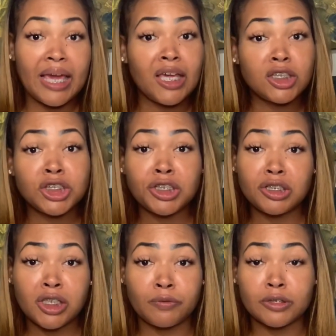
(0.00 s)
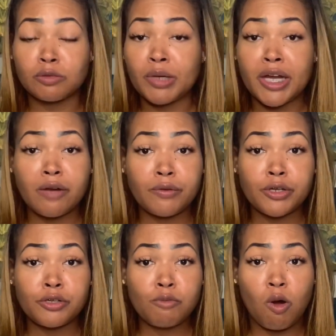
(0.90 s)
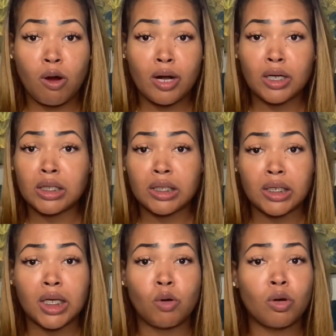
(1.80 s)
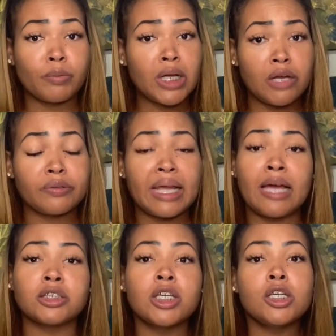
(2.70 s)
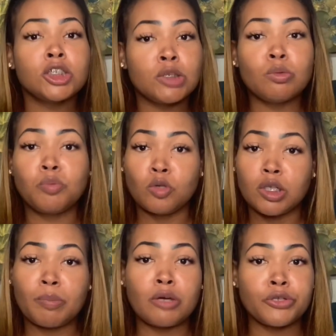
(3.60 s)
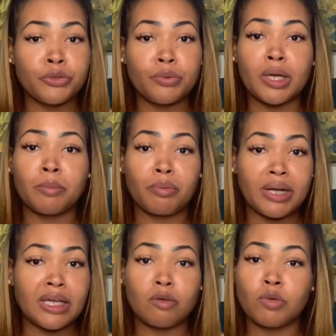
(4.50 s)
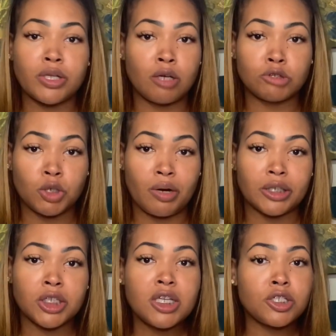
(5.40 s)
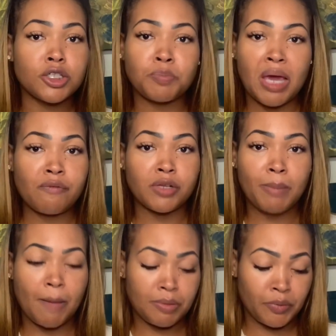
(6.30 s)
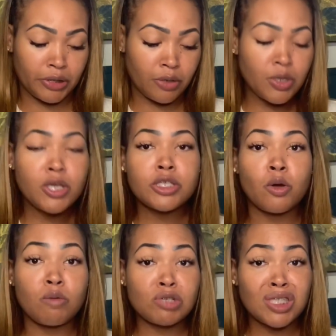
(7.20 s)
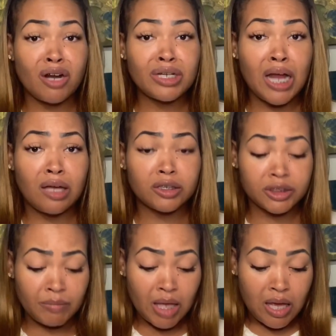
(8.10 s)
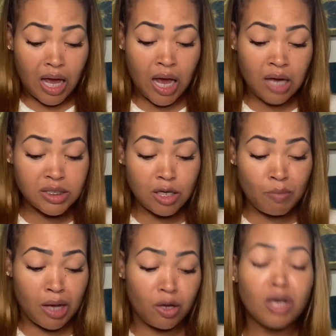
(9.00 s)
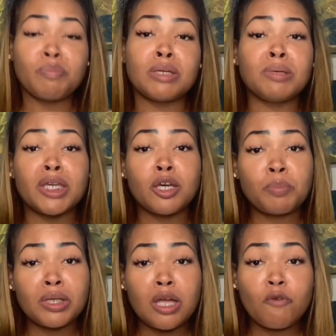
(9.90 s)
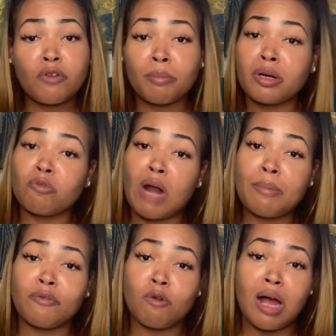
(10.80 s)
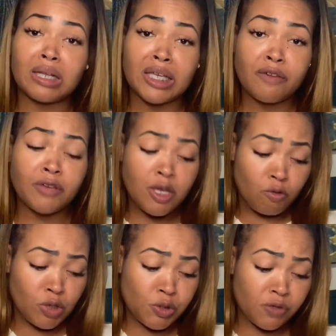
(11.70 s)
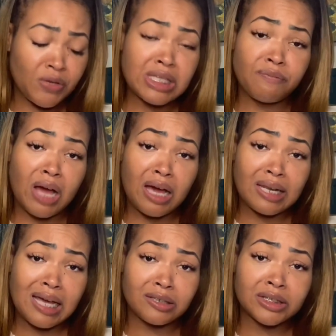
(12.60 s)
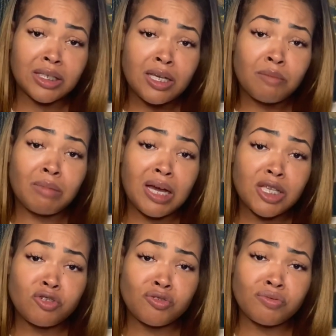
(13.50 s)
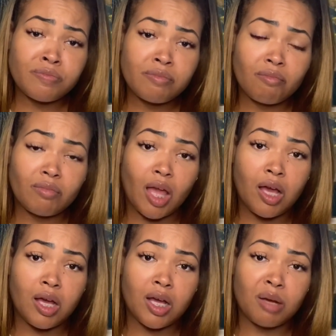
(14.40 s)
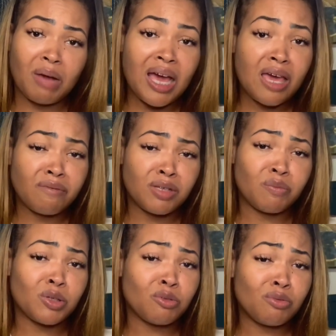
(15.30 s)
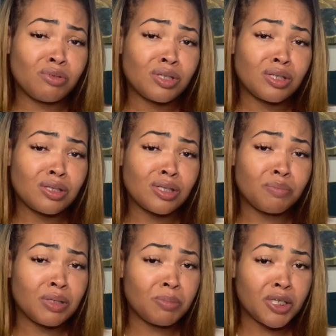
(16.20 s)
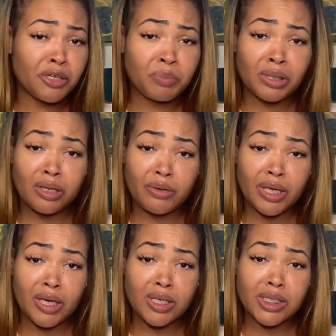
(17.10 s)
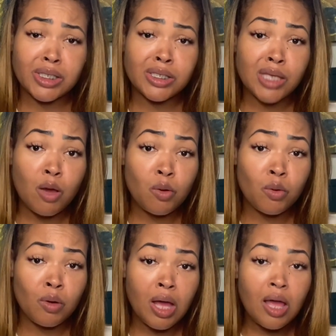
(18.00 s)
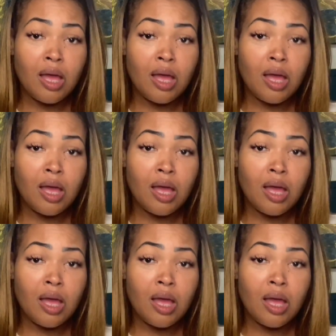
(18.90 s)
and she delivers. Wherever you are, clinic or recovery house, she will pull up on you and bring it with no charge. Just pay for the boppy pillow. So it was $30. I also bought a BBL pillow from her right before I left, which was $55. Mind you, I haven't even used the BBL pillow yet, so